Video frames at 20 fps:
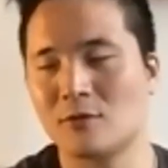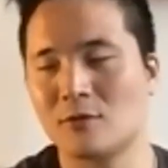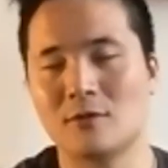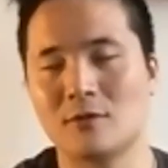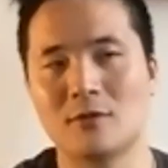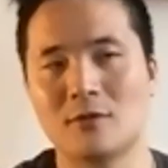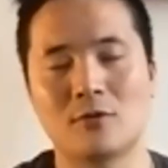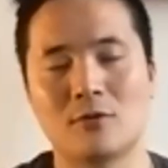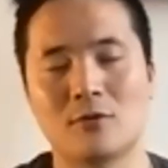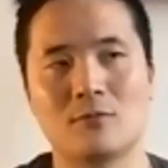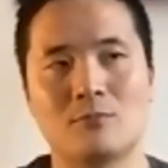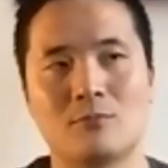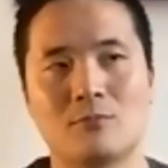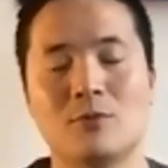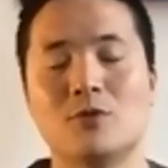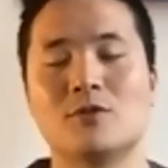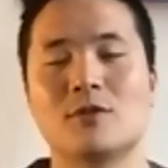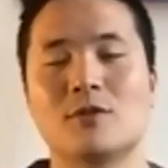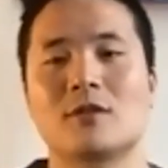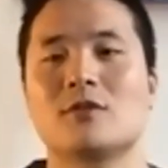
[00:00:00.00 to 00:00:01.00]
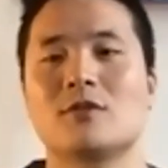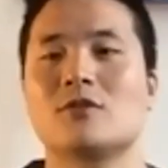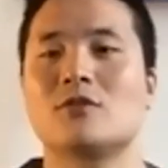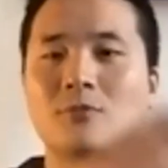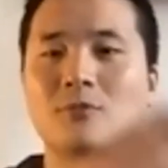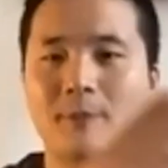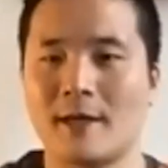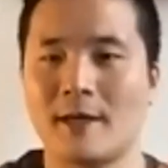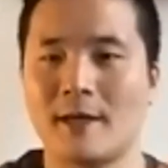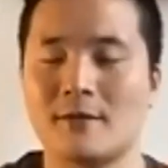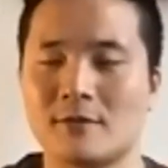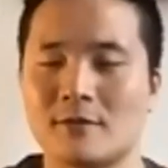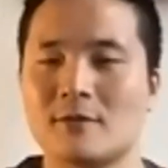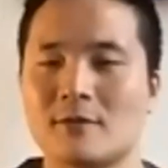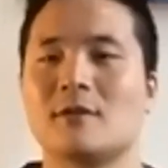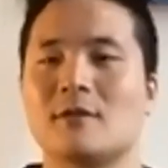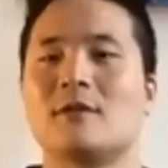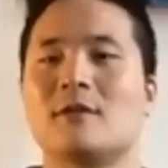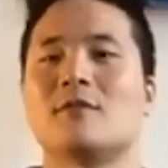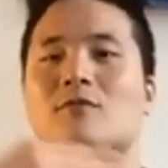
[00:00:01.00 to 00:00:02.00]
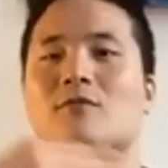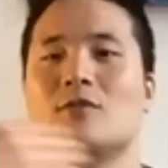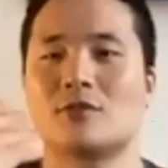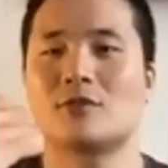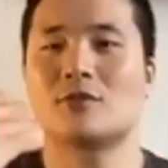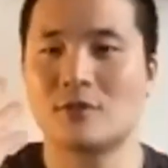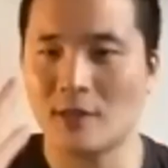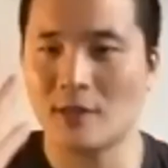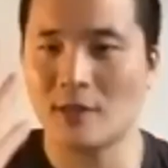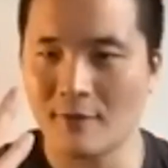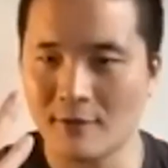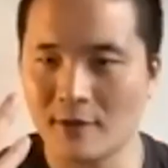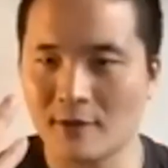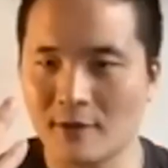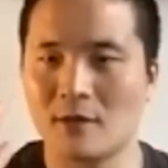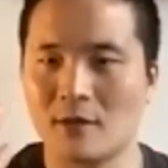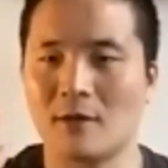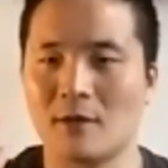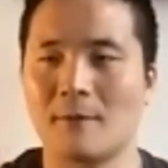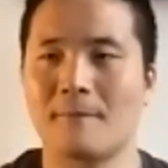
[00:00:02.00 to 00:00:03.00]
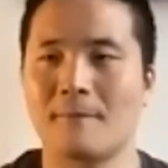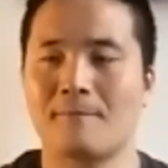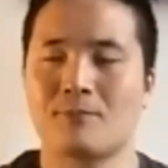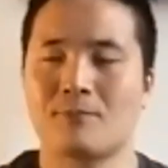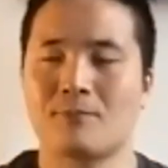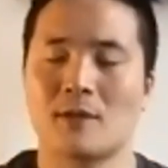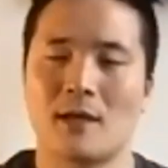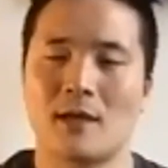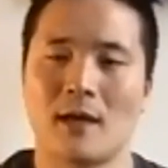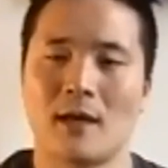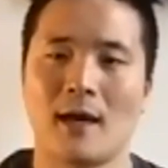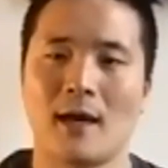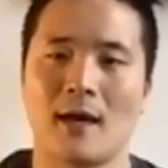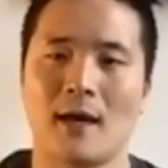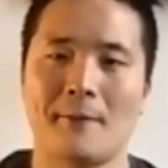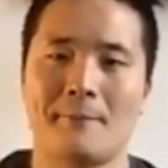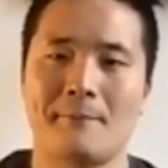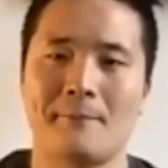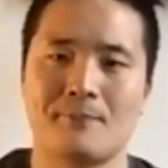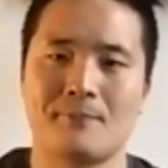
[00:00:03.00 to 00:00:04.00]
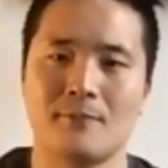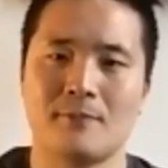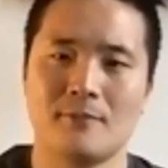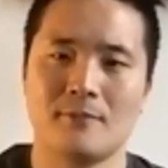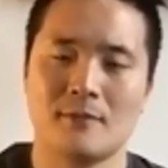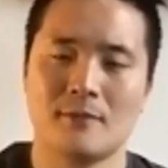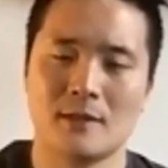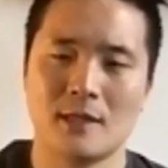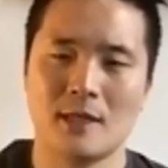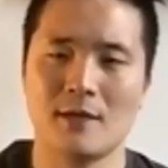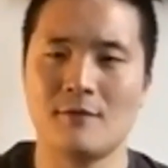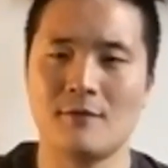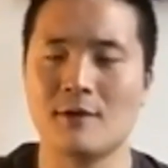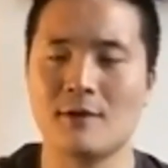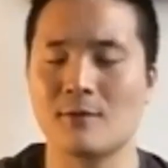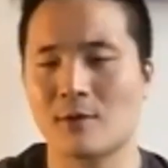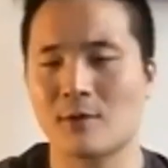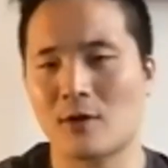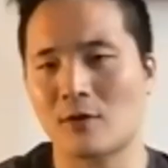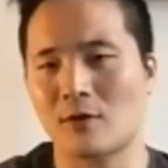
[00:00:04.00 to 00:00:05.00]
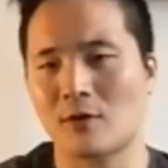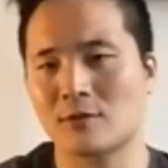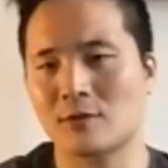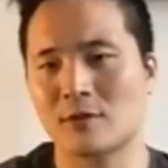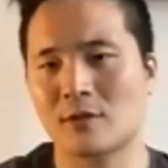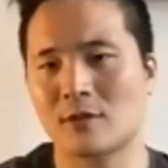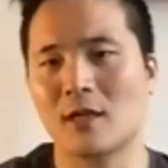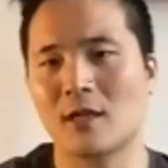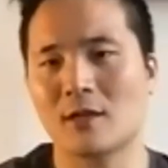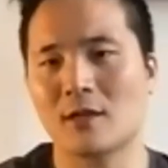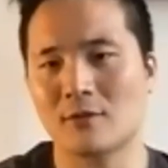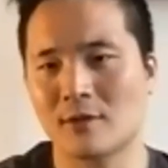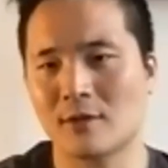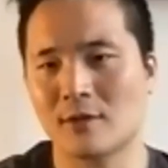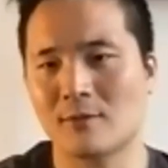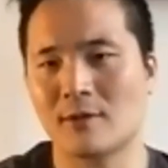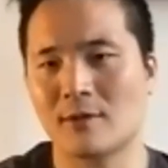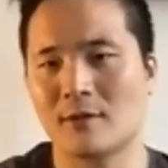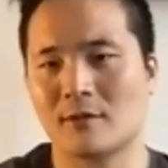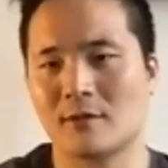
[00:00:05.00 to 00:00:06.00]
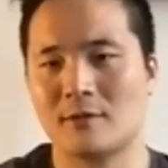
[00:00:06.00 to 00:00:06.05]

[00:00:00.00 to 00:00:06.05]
you know, music, space versus having a no. And even in regards to color theory,